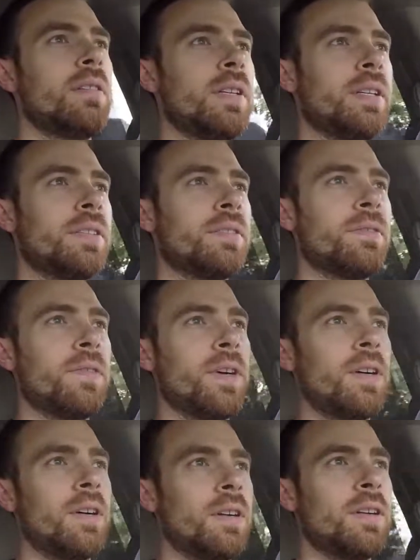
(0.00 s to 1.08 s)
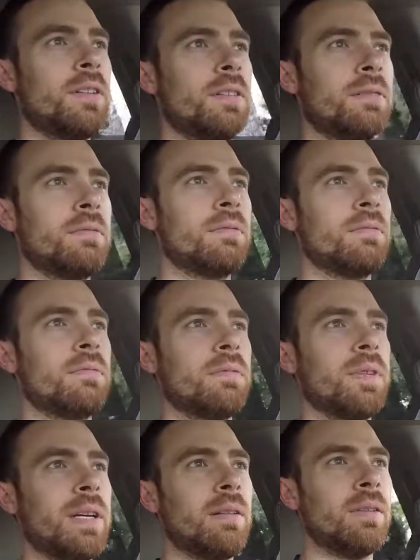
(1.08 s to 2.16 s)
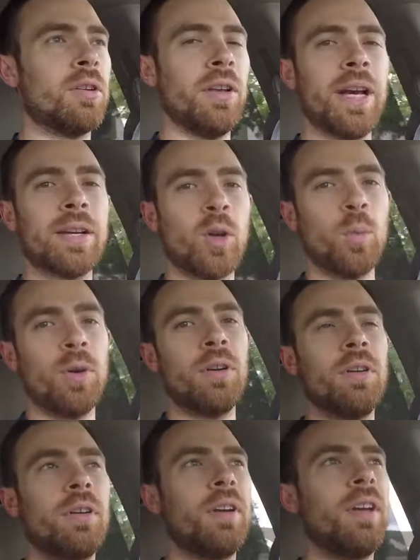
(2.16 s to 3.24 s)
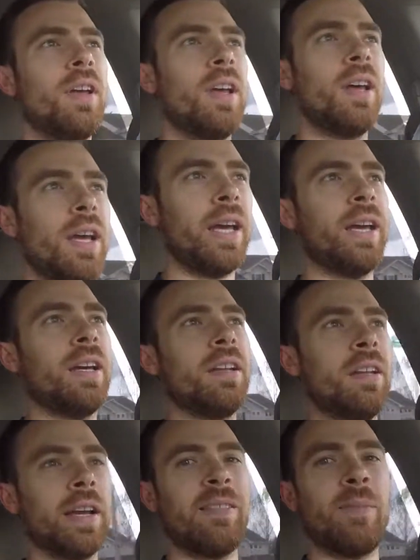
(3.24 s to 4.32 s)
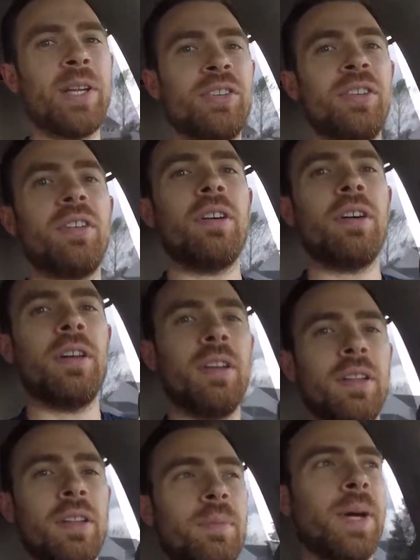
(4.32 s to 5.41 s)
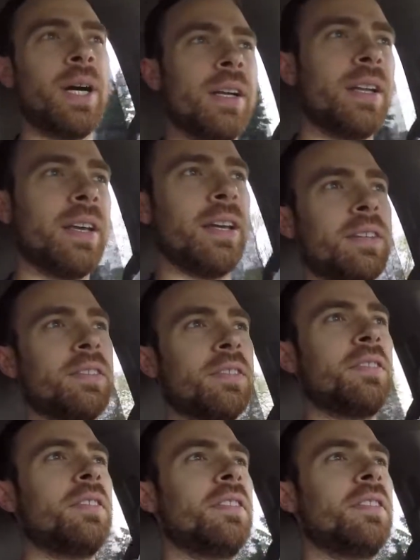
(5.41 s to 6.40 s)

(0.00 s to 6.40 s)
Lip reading: It's fall, early October, and like I've mentioned on the podcast,